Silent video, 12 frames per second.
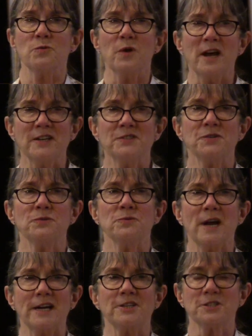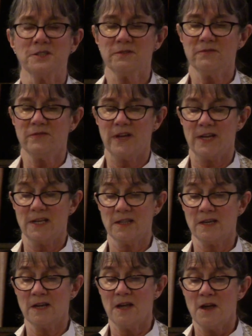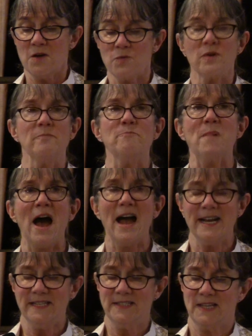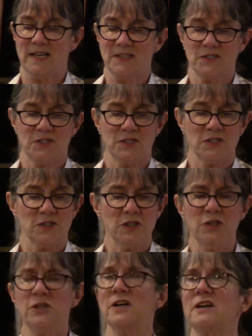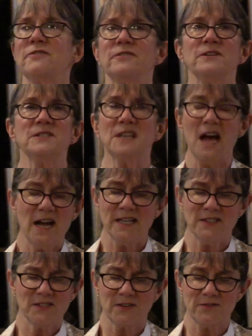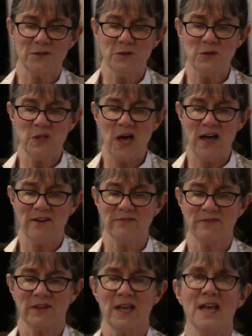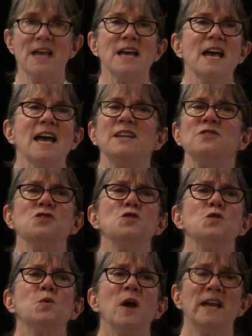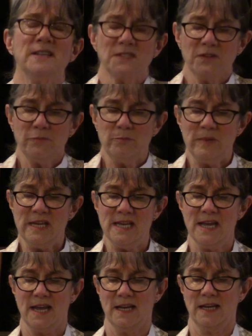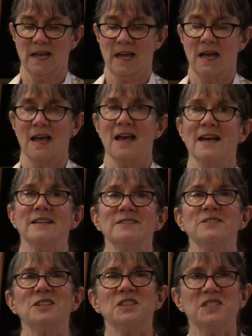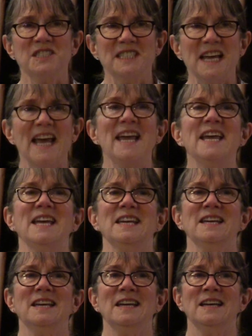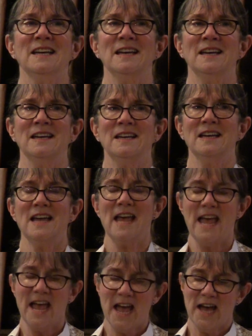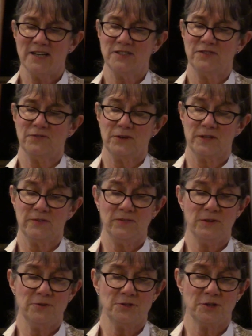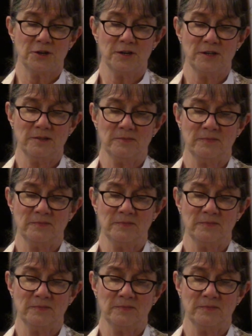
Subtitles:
resurrection faith reminds us to look for signs of new life and new ways of being today and for the future.